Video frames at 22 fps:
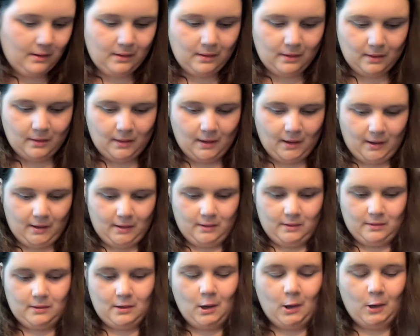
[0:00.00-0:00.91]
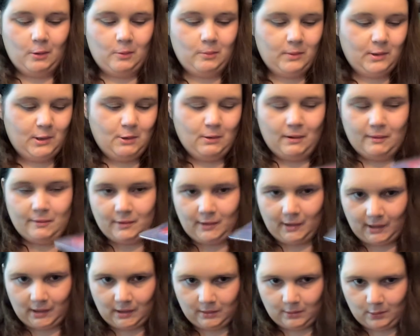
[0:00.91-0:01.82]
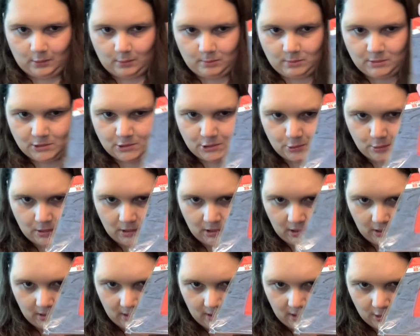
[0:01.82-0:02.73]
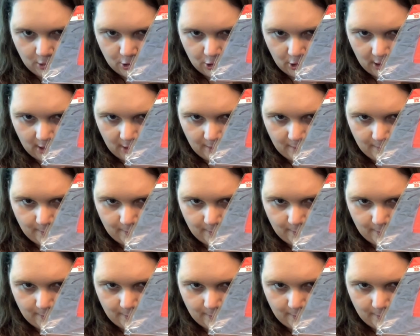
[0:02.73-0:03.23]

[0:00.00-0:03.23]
Then, we do have like a little bazooka keychain.